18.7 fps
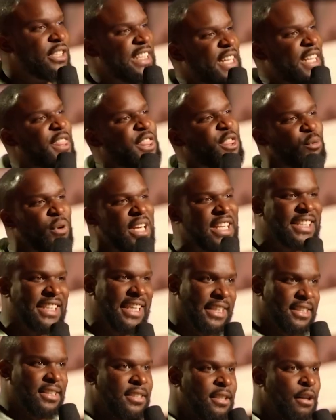because there's three
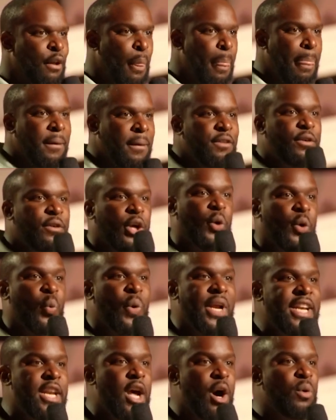seats. You've got the
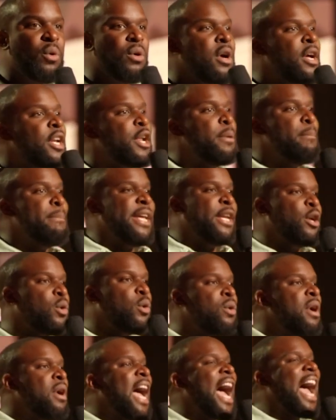window, the
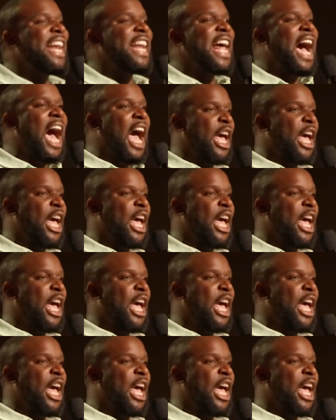middle, and the